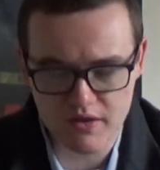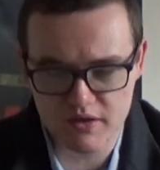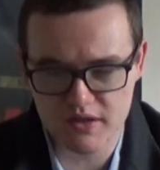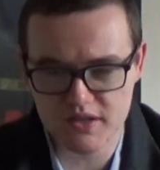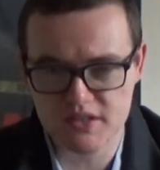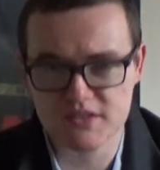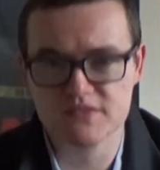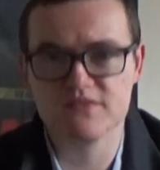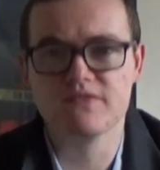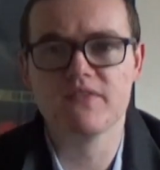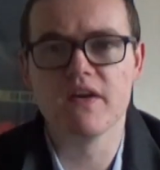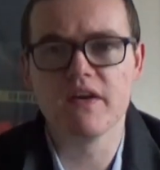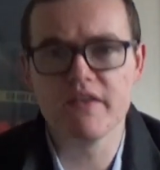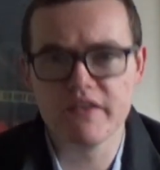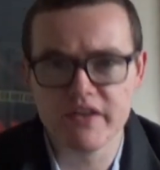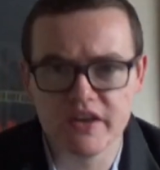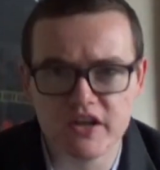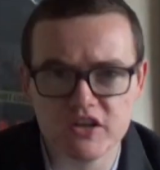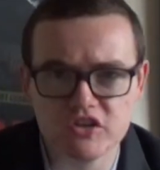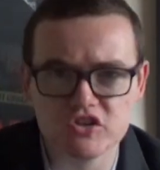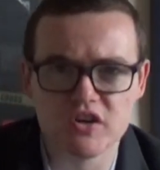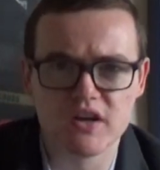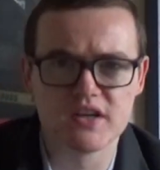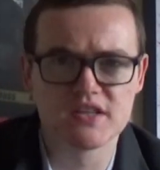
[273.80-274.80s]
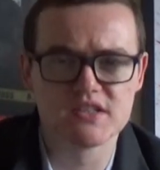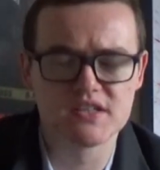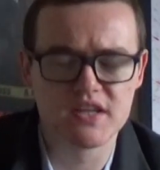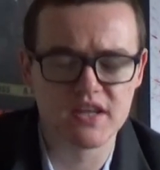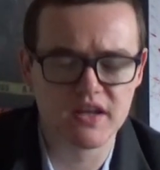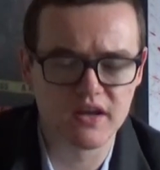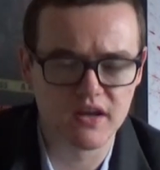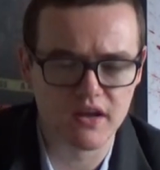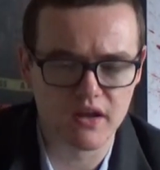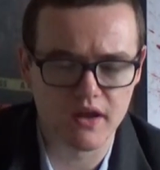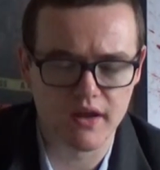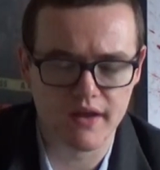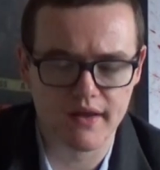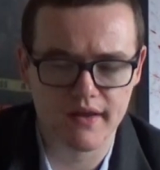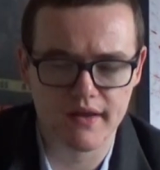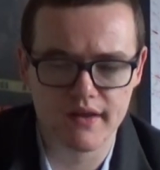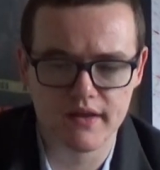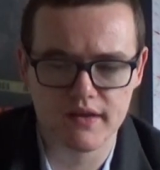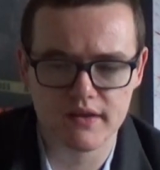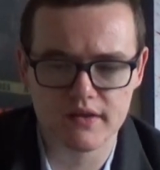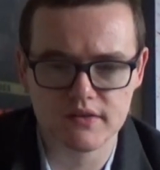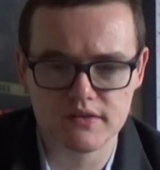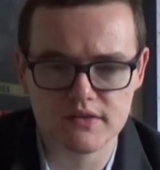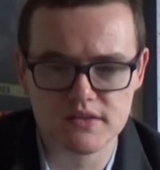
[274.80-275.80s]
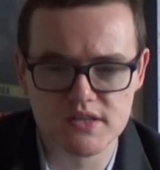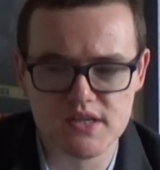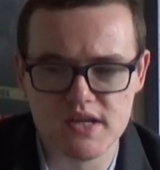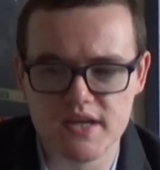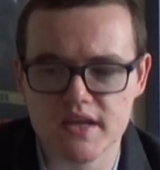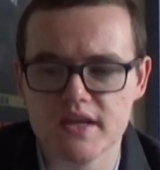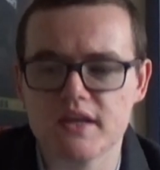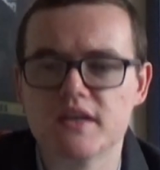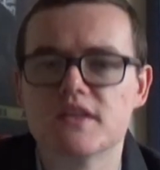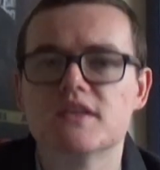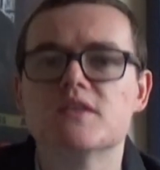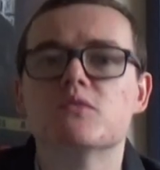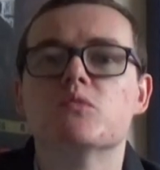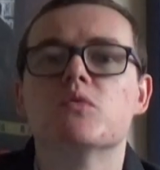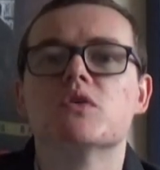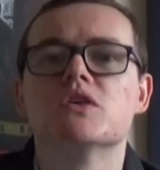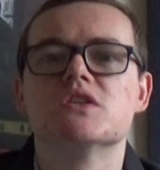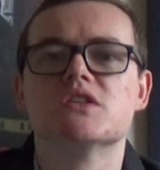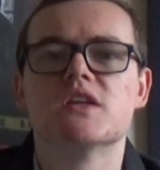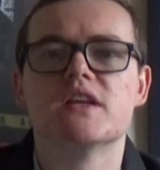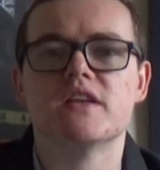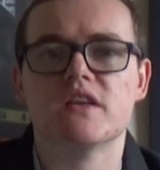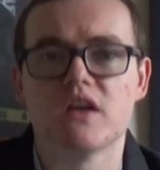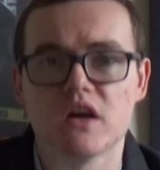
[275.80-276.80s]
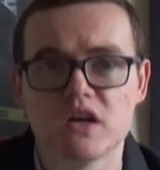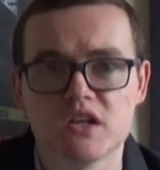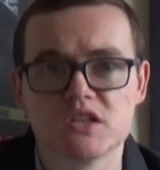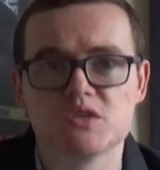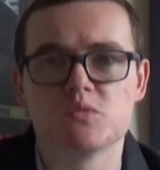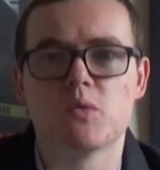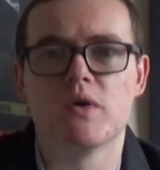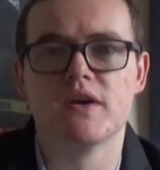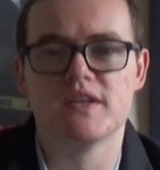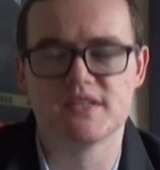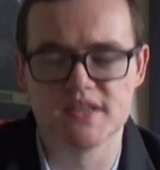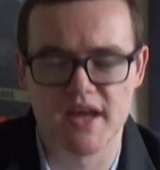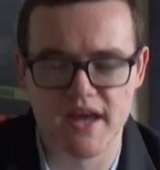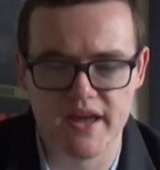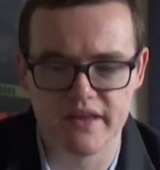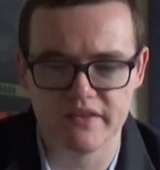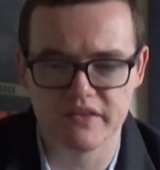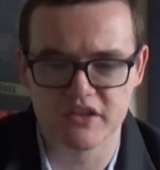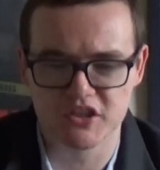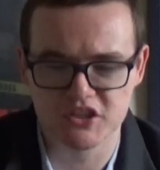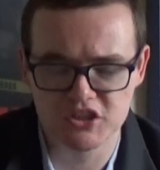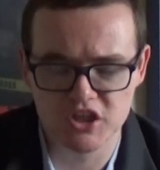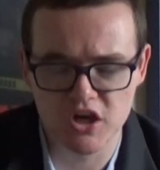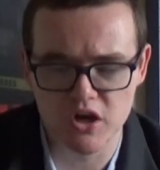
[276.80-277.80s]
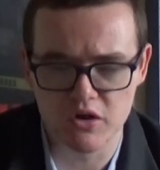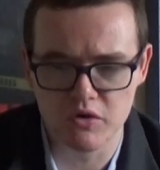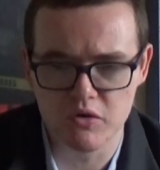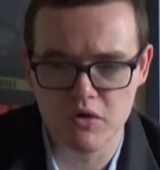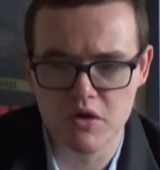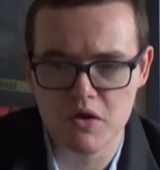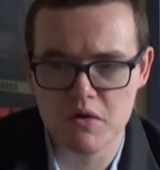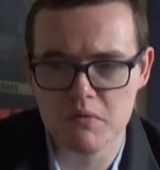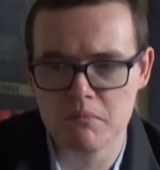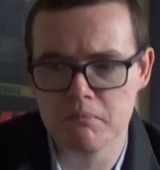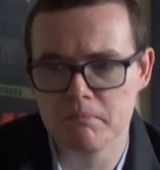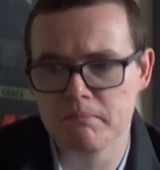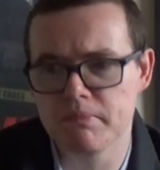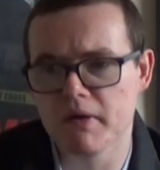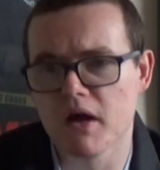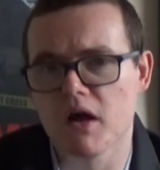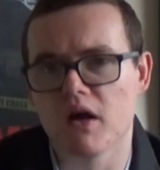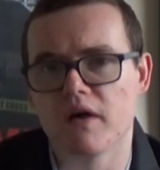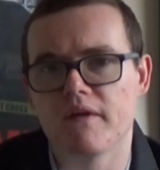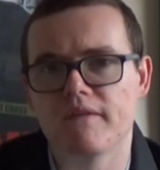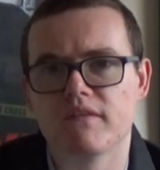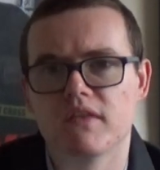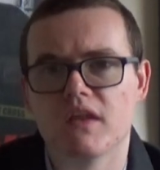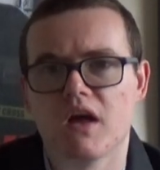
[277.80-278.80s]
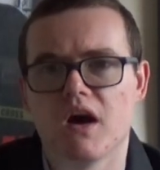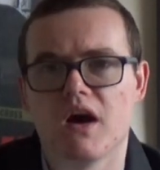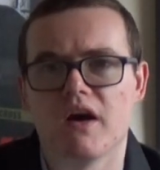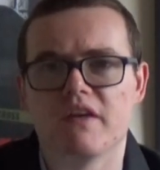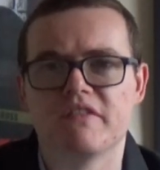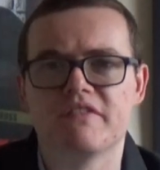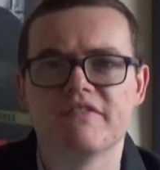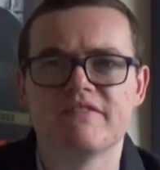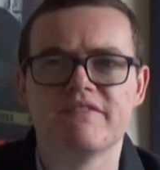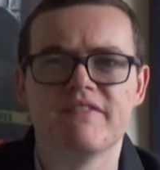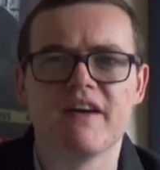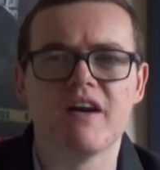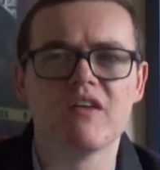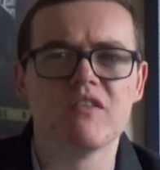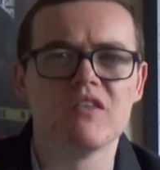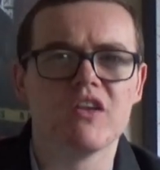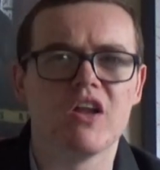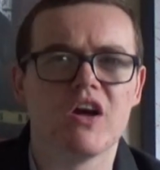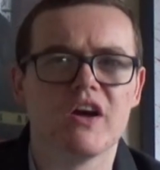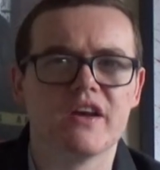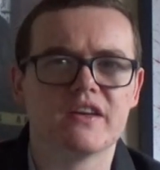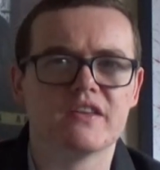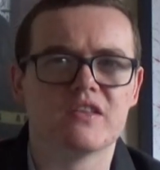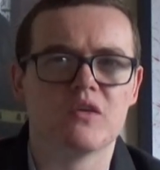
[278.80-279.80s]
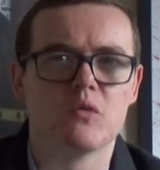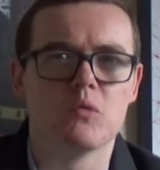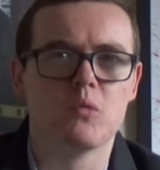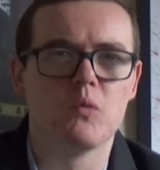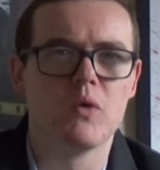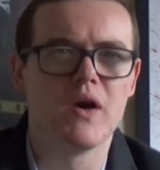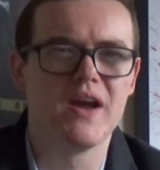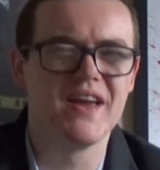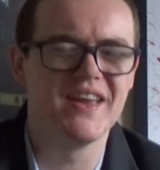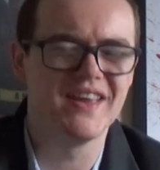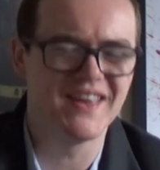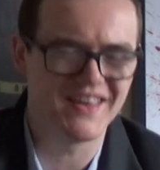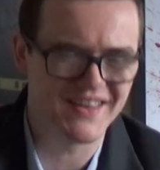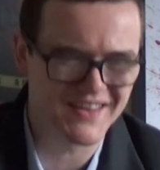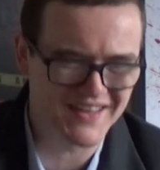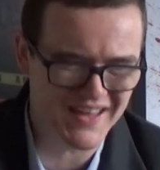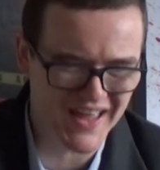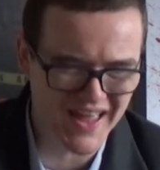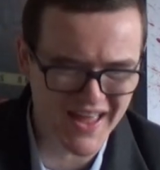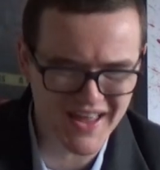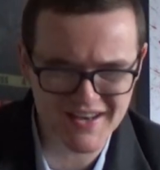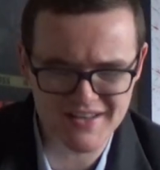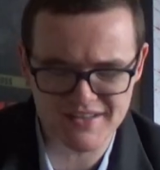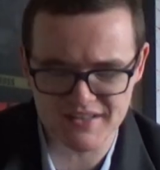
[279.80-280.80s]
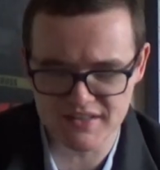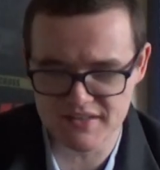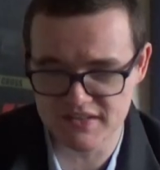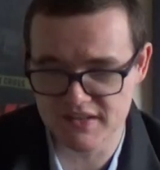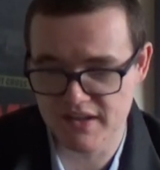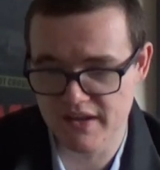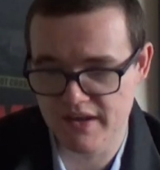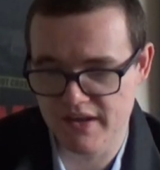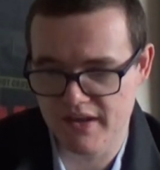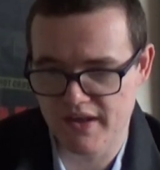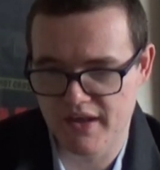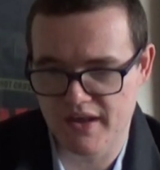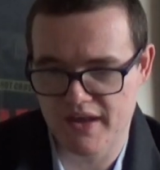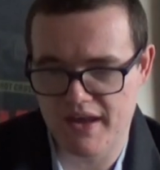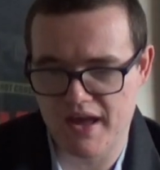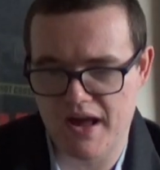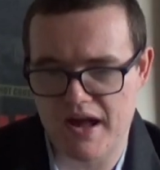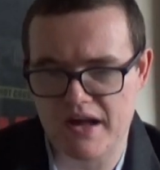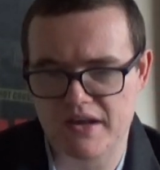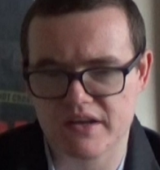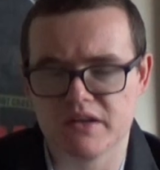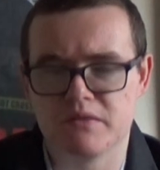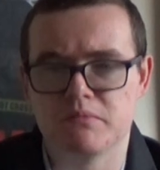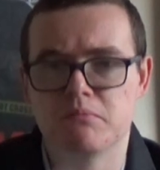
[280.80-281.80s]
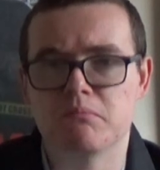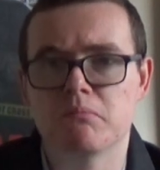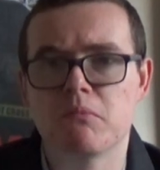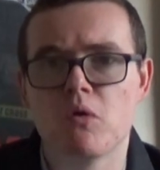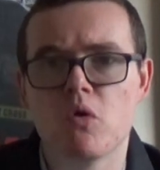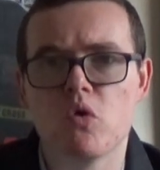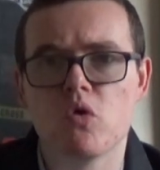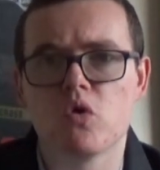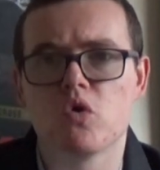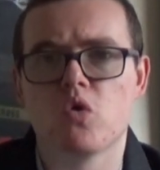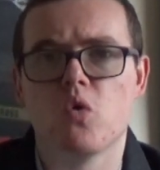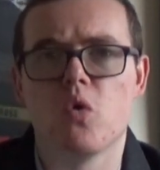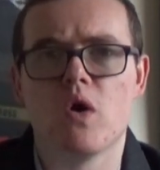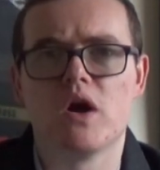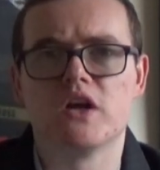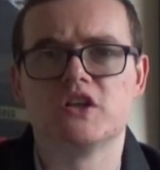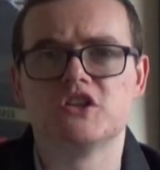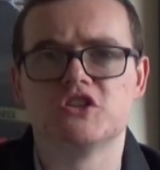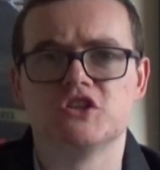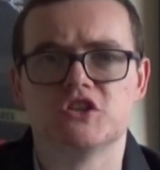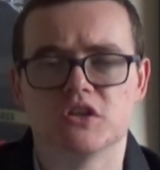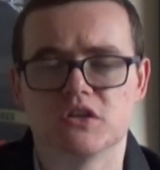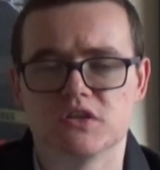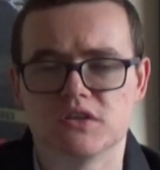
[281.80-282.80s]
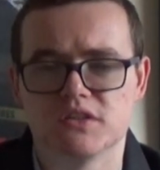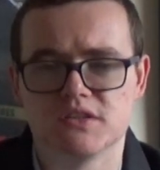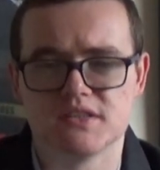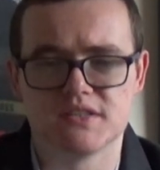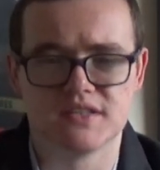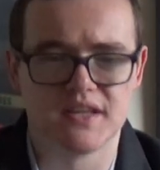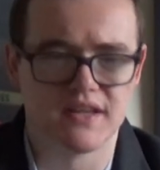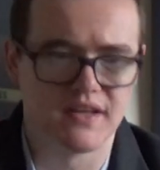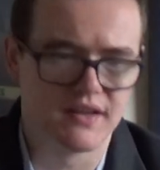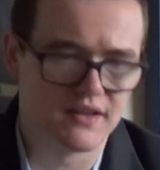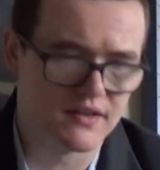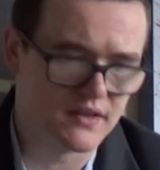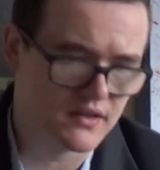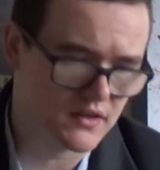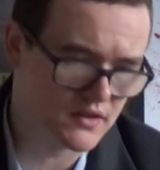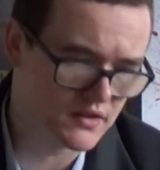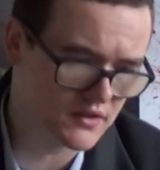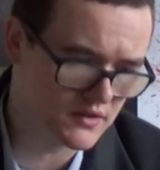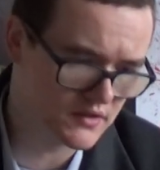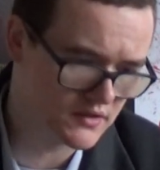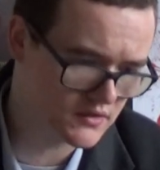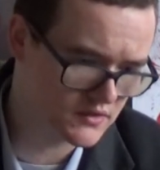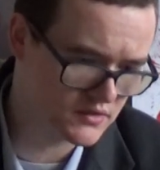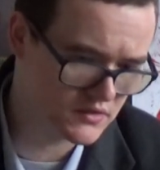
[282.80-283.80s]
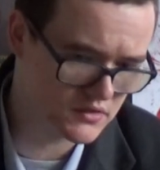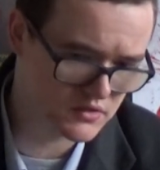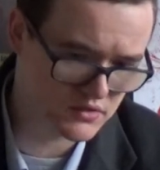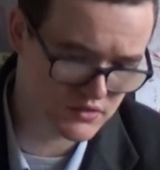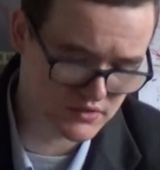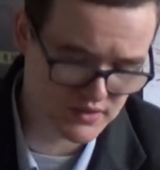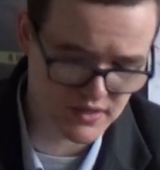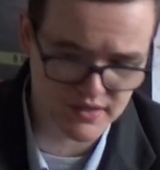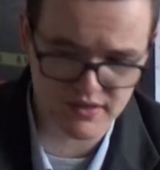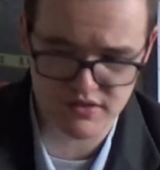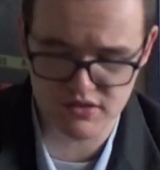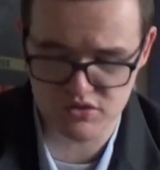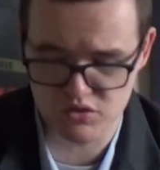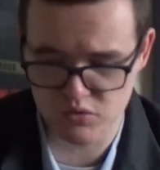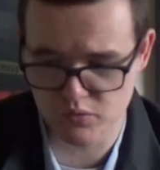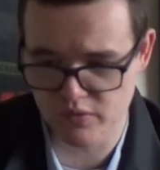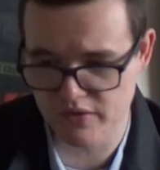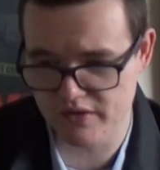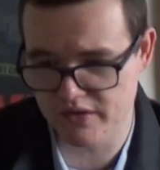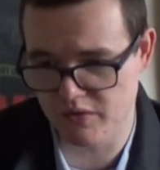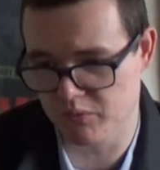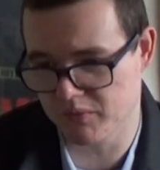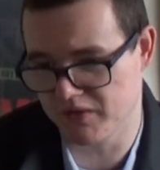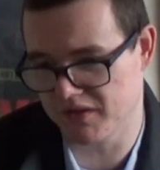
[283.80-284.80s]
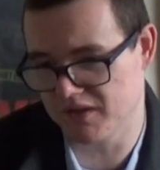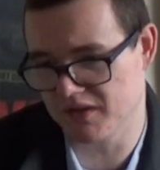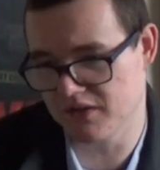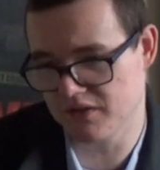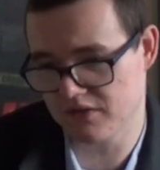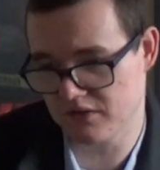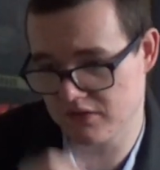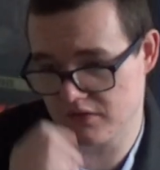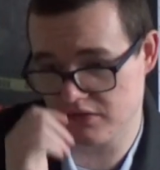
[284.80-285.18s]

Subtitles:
is very interesting and it was a nice way to end the show, but I felt like the way it ended, it added more questions than to it than